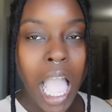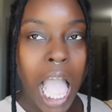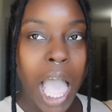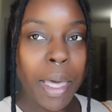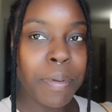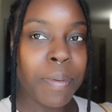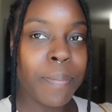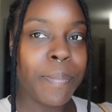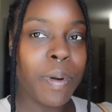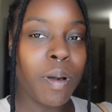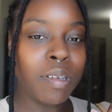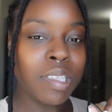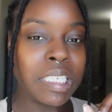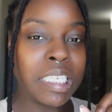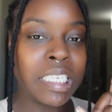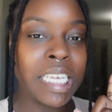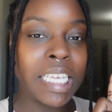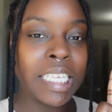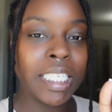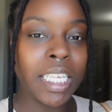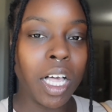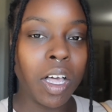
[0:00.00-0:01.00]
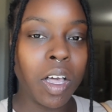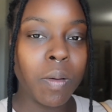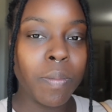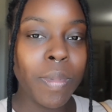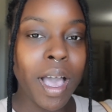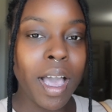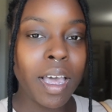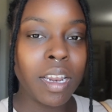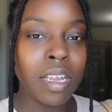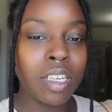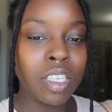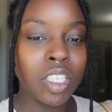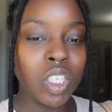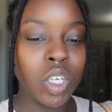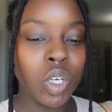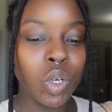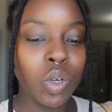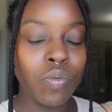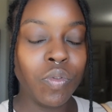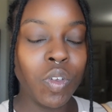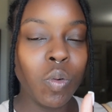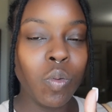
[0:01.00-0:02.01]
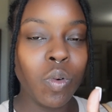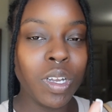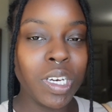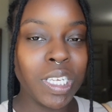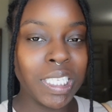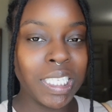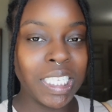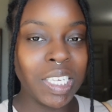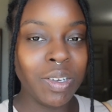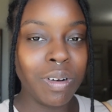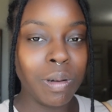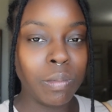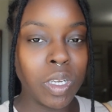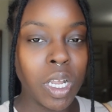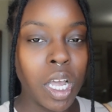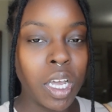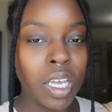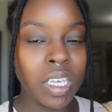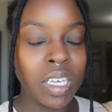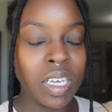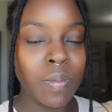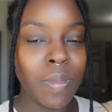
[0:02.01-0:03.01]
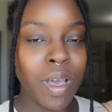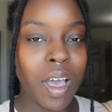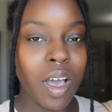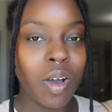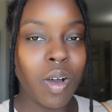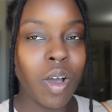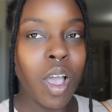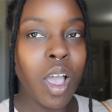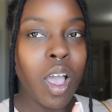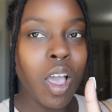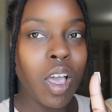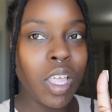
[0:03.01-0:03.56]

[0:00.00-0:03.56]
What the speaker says: I'm gonna post a TikTok about it, so if you want to see what I'm talking about,